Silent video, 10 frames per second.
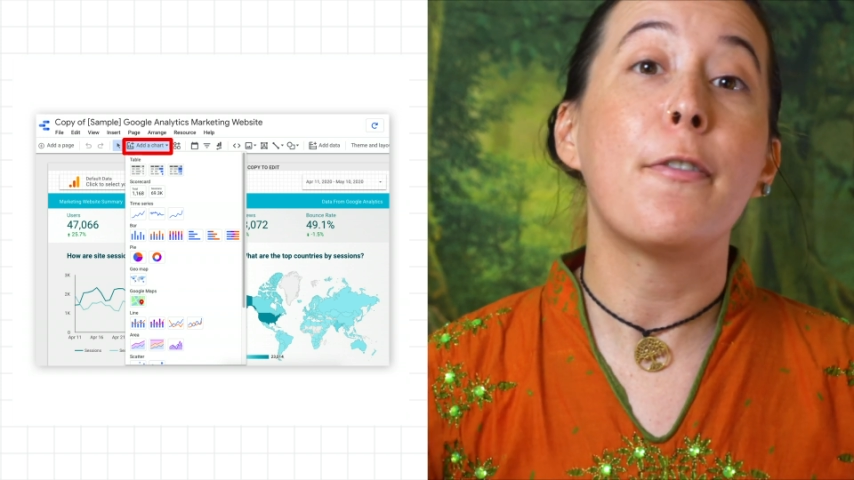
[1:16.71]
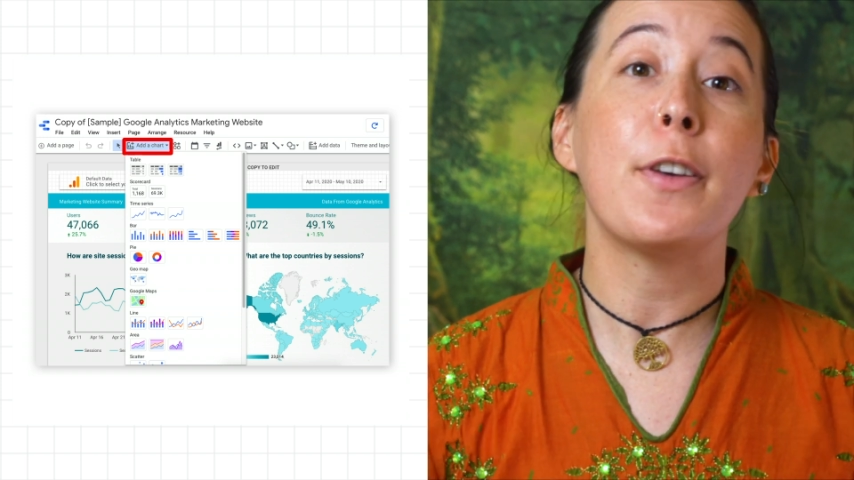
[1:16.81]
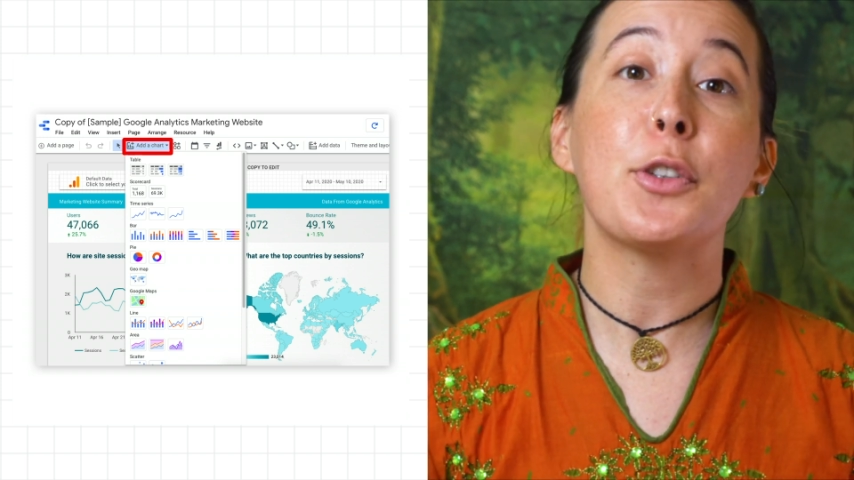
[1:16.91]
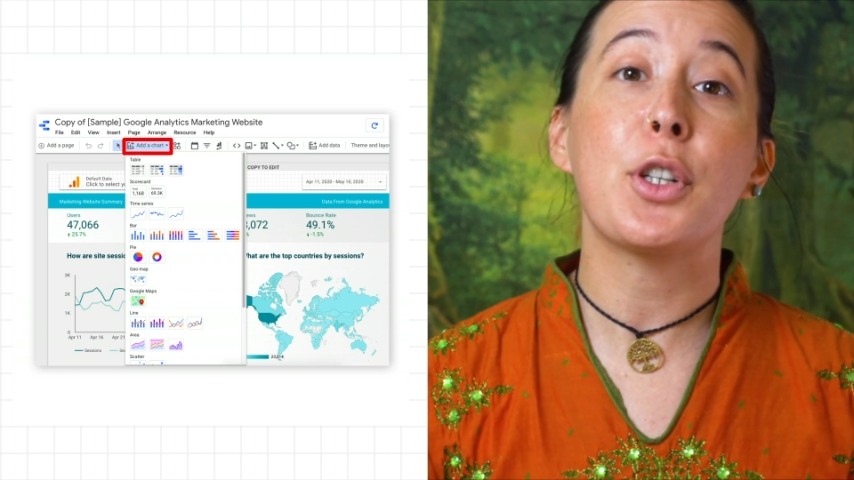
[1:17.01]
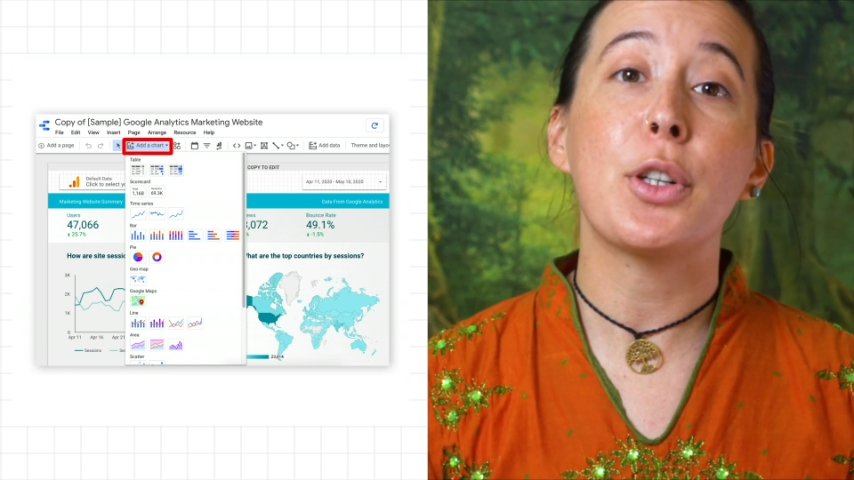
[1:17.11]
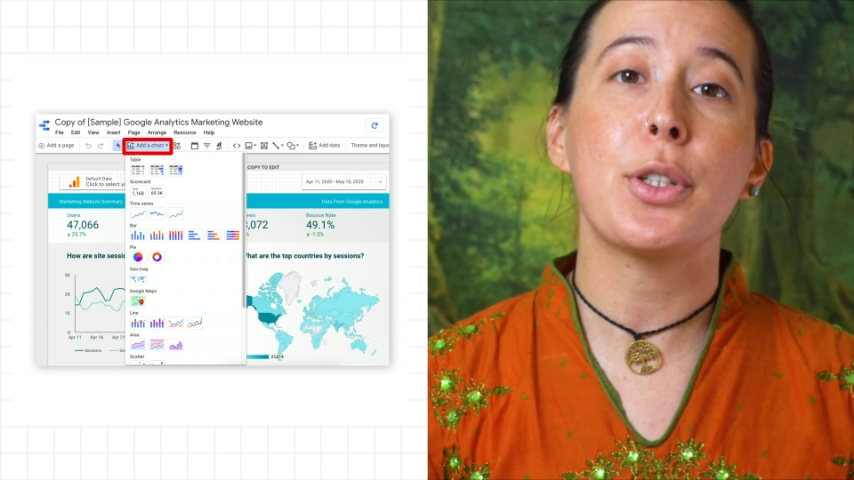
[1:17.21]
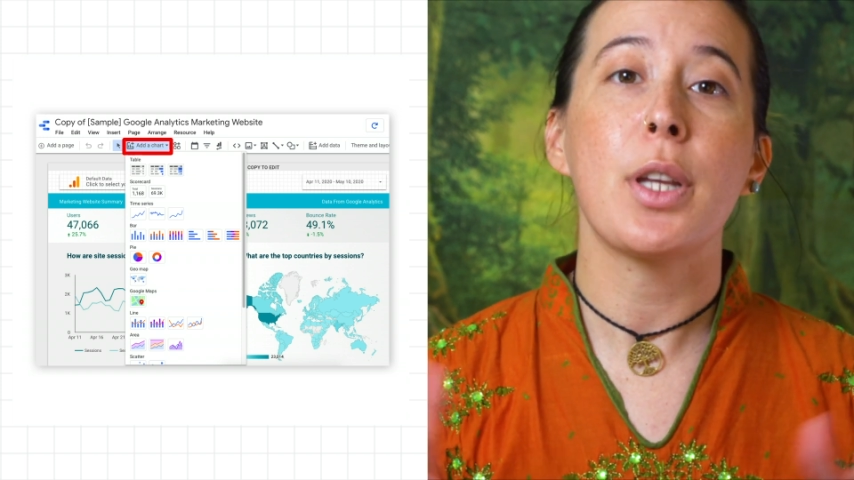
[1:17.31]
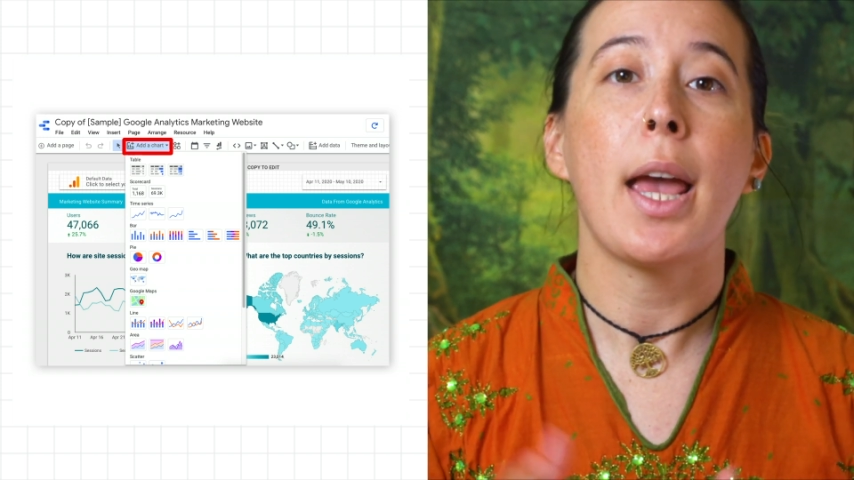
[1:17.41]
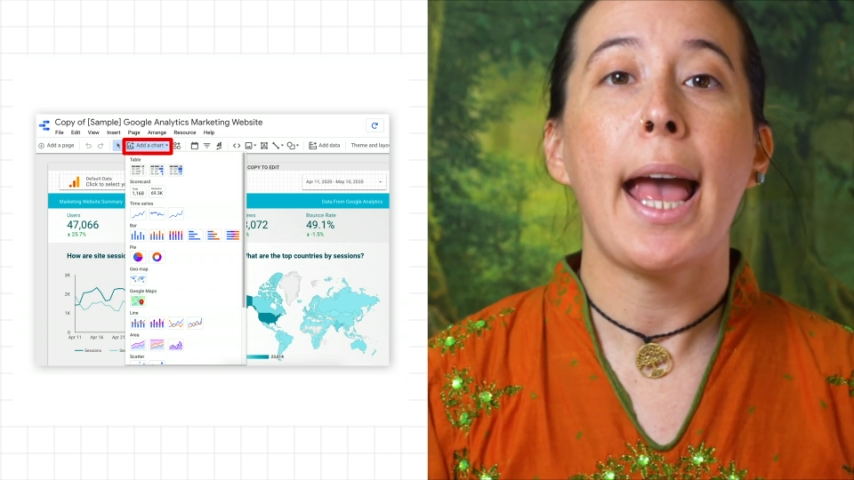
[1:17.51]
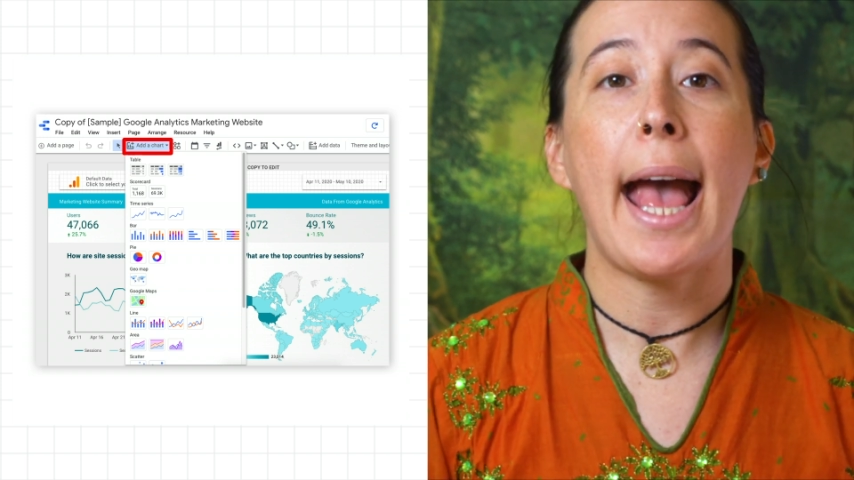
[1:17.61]
filters,
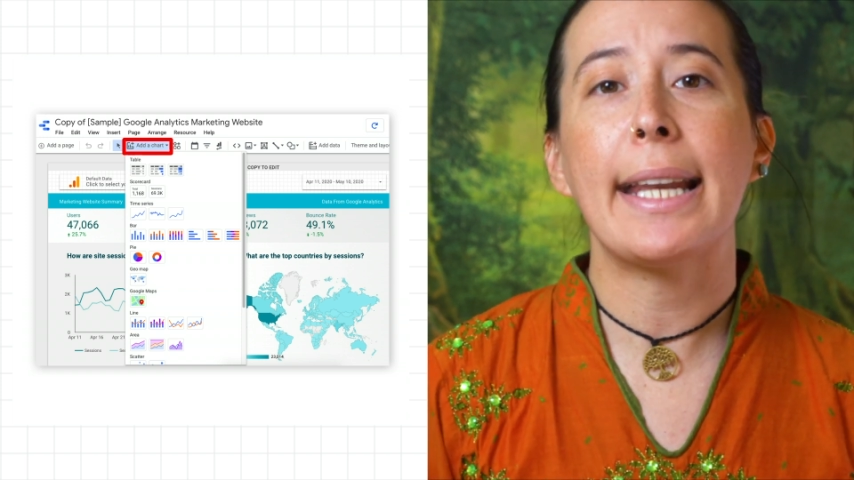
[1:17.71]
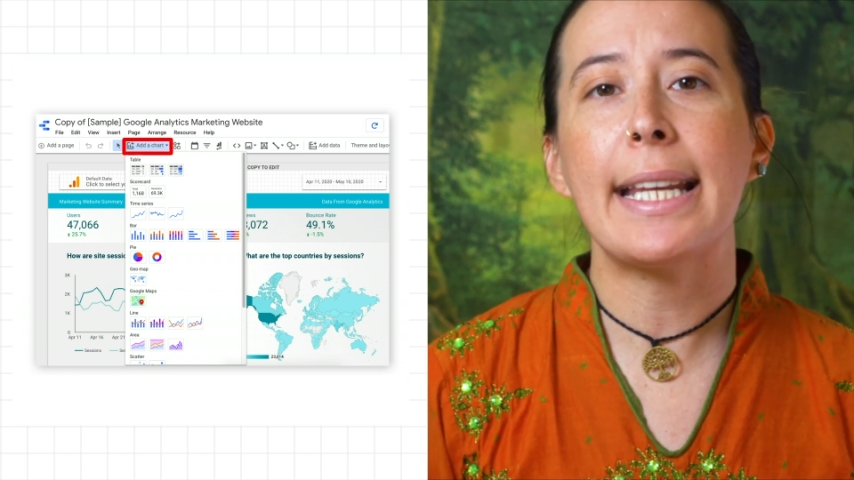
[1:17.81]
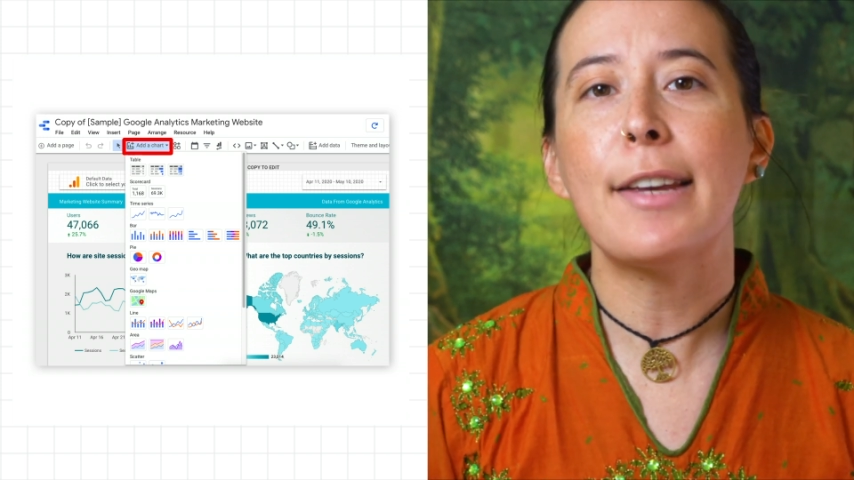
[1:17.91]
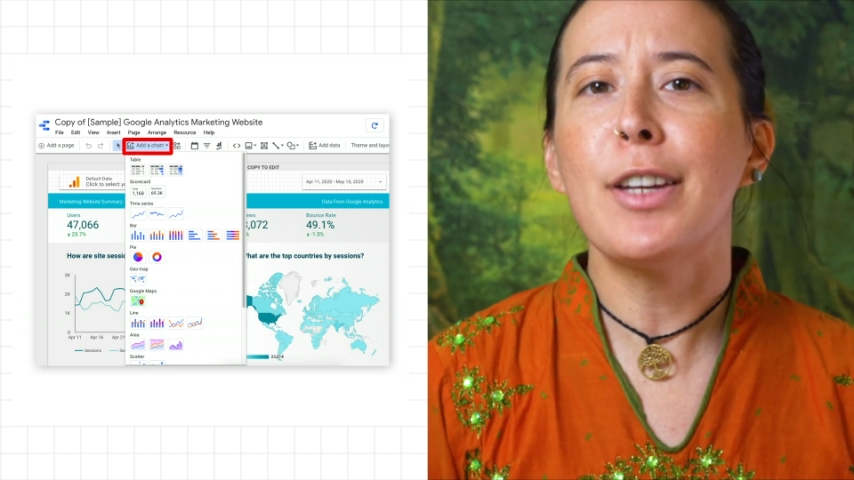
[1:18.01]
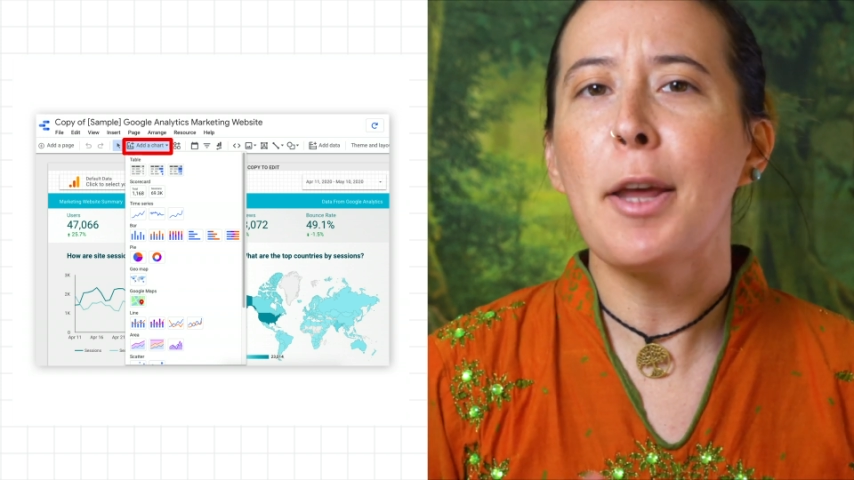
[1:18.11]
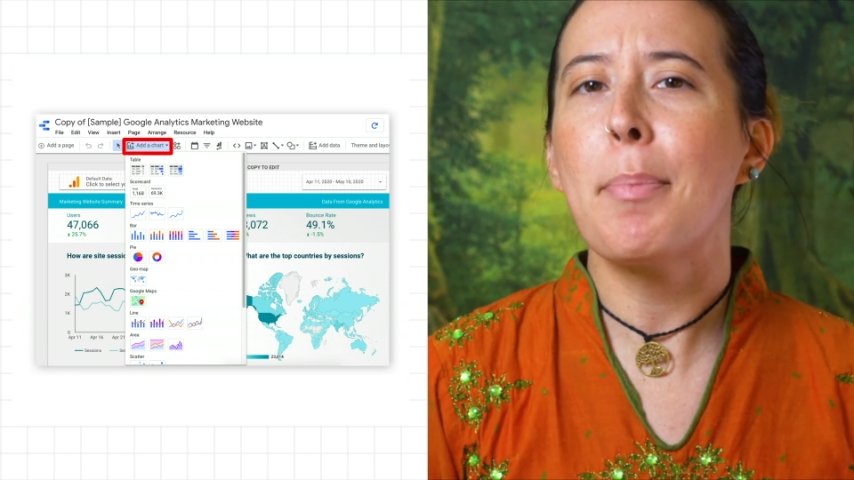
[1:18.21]
and even